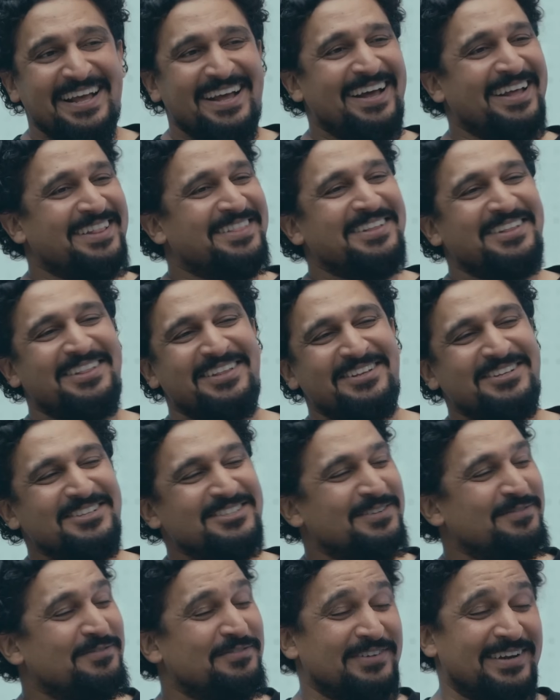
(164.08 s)
I think they just
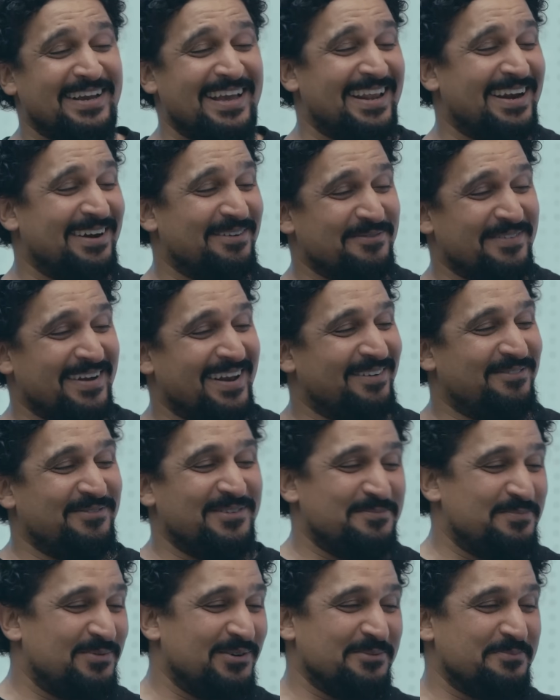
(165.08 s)
said, forget it, man. We'll
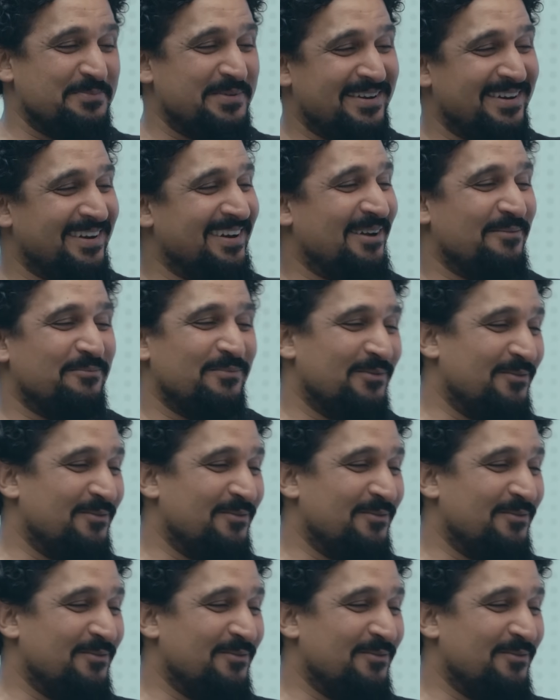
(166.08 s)
put a bigger number.